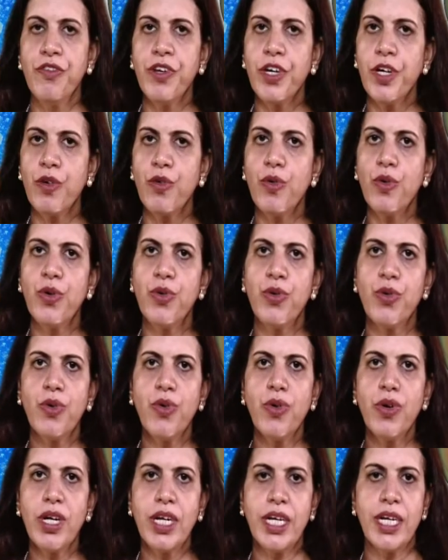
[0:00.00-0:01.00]
where
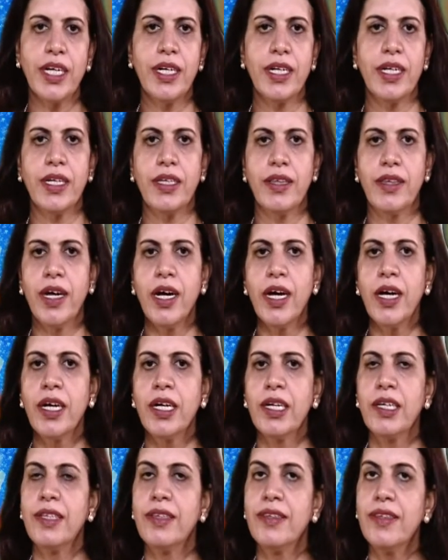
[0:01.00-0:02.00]
ozone layer is the
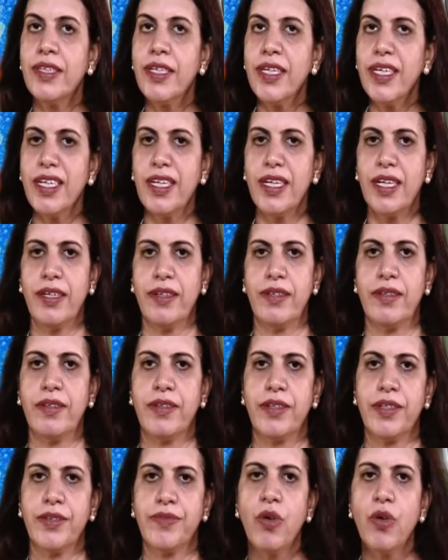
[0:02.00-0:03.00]
thinnest.
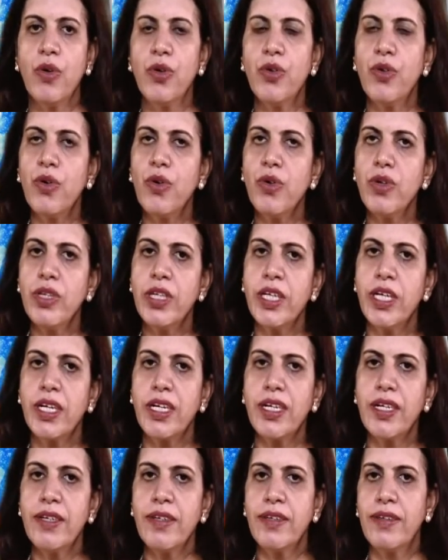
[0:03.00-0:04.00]
Ozone
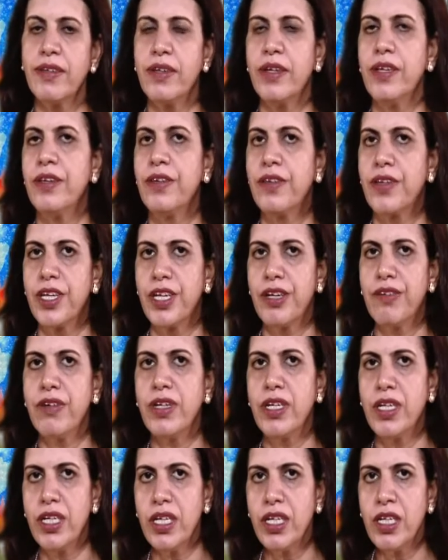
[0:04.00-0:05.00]
thickness is
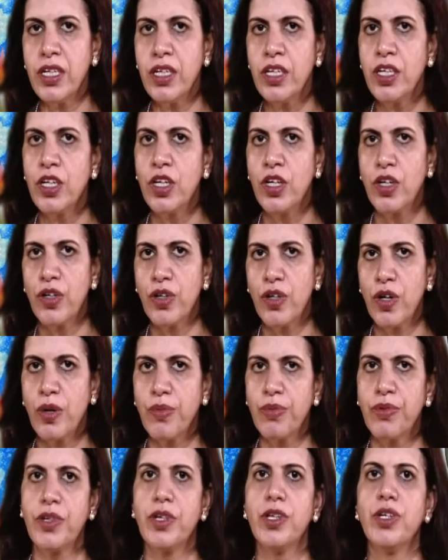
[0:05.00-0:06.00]
given in
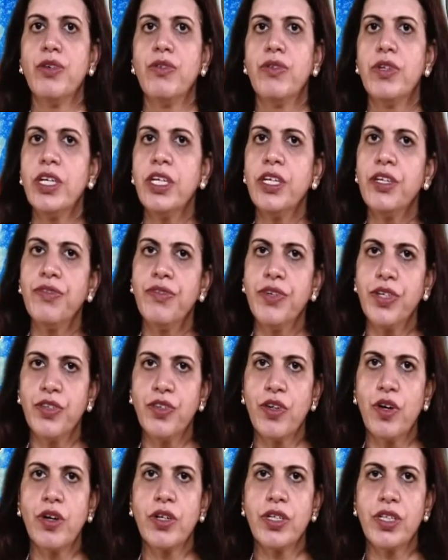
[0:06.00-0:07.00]
Dobson unit we
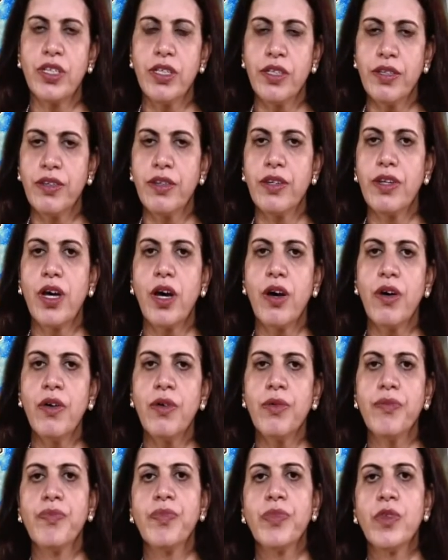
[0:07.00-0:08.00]
talked just
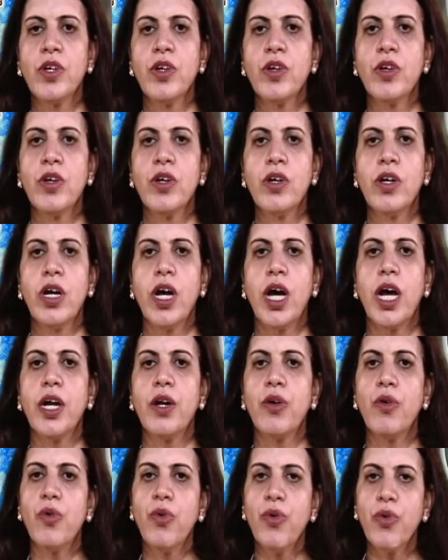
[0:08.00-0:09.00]
now
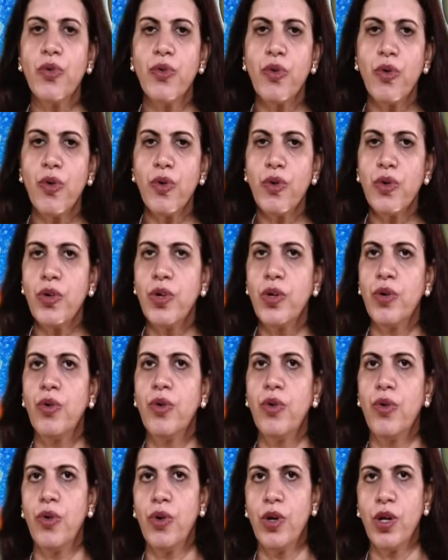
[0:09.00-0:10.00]
and ozone
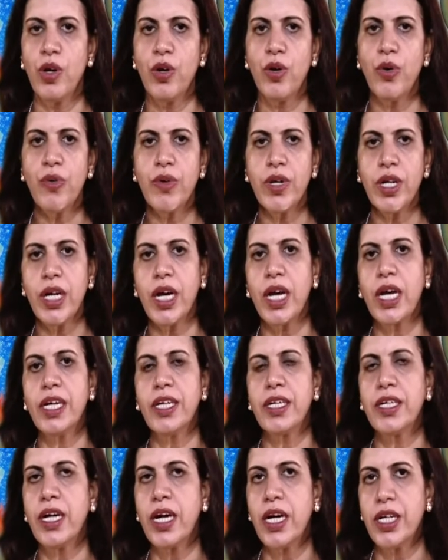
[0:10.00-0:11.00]
hole over
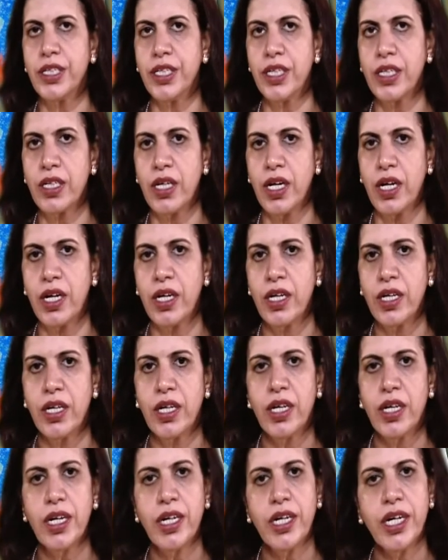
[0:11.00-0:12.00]
Antarctica
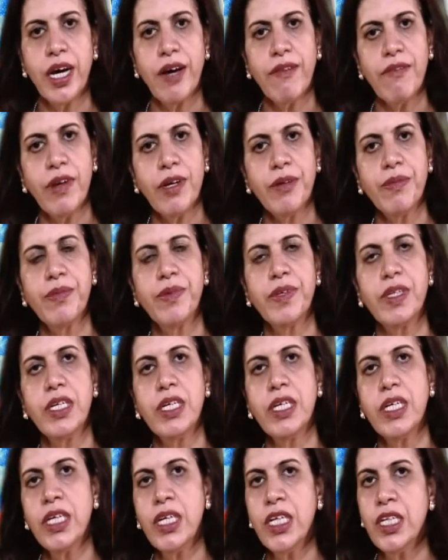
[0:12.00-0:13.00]
develops
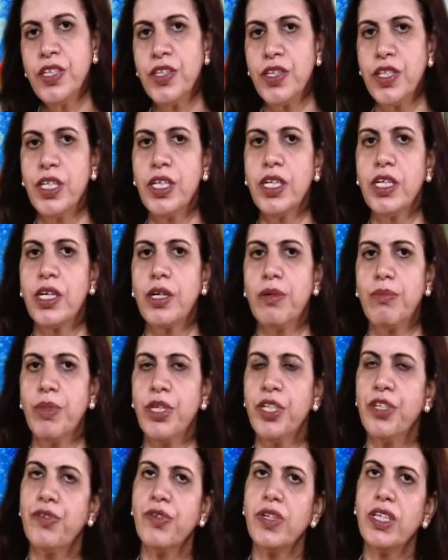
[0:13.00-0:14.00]
each year
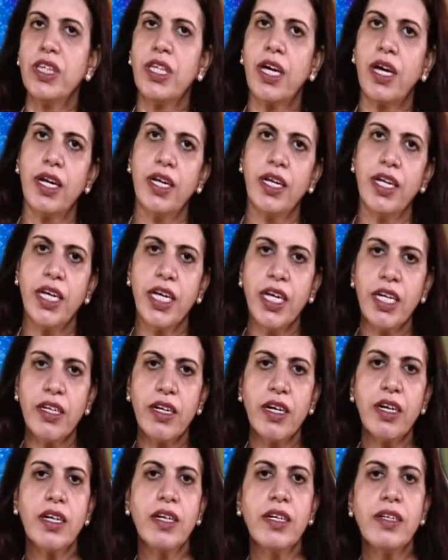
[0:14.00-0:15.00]
between the late
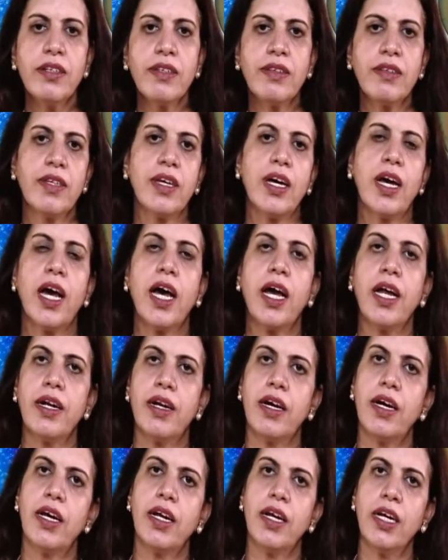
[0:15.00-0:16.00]
August and
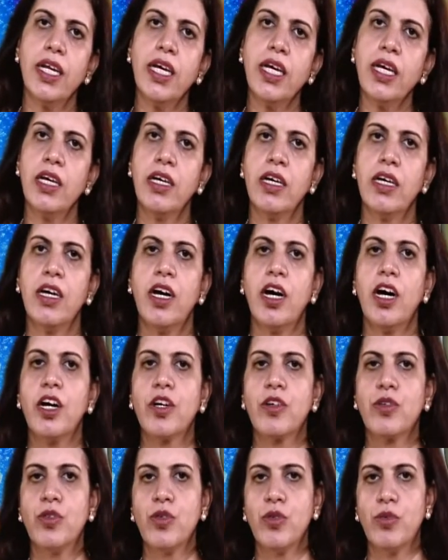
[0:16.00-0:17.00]
early
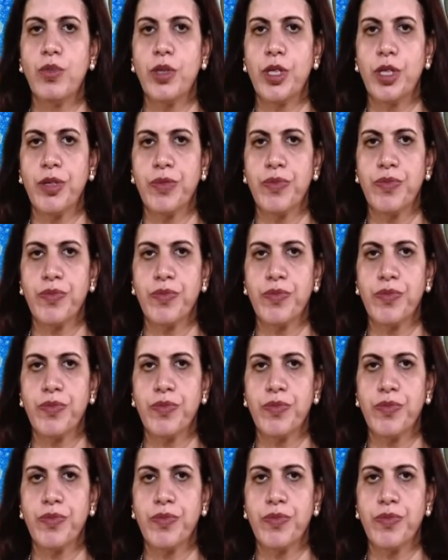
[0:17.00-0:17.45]
October.